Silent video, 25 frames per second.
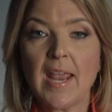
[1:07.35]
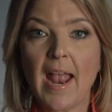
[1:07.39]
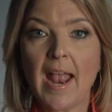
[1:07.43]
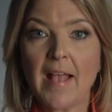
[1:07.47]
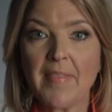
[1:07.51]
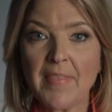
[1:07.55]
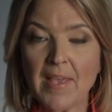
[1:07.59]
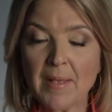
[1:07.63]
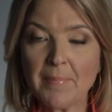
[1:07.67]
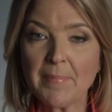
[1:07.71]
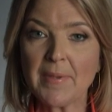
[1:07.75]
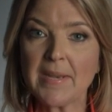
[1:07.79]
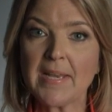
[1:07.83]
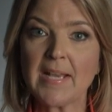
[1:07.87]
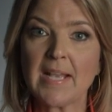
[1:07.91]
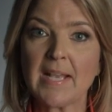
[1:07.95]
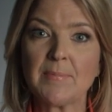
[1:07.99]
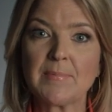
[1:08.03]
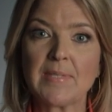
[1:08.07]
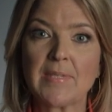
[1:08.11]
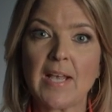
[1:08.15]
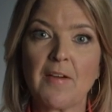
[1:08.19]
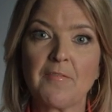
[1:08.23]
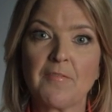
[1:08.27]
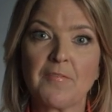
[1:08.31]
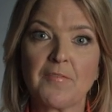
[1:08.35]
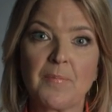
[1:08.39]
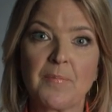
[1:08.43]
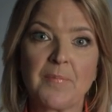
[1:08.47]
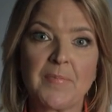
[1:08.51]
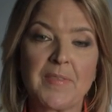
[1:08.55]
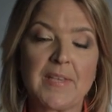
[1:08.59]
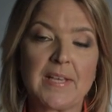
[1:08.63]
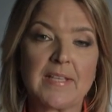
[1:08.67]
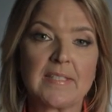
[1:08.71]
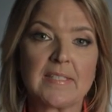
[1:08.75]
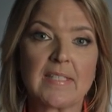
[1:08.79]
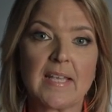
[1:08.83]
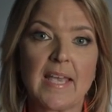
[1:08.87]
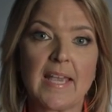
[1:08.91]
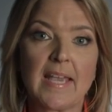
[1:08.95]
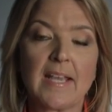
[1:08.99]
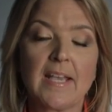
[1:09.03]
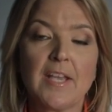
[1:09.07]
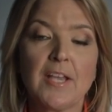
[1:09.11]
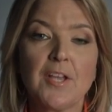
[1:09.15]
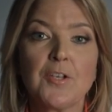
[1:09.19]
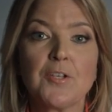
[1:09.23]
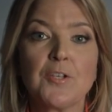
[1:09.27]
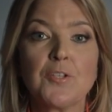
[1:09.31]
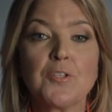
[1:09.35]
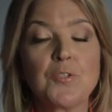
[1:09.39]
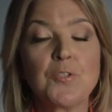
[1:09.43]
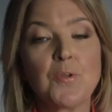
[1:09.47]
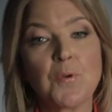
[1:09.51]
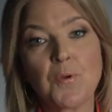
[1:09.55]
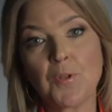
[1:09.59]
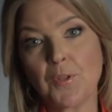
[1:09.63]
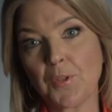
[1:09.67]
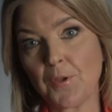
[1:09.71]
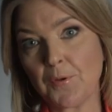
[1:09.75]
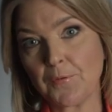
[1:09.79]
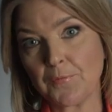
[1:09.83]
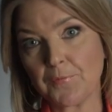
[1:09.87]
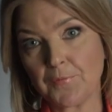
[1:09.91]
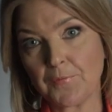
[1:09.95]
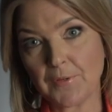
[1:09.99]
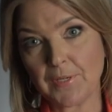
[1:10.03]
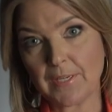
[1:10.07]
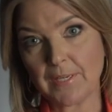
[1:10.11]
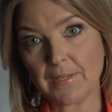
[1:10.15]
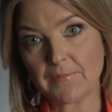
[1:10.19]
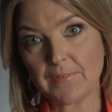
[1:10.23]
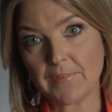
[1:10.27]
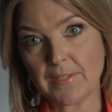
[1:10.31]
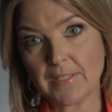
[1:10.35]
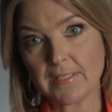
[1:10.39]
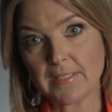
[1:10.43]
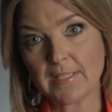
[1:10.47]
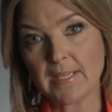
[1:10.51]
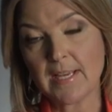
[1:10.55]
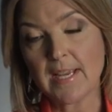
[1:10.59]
And that money comes out from things like student loan forgiveness.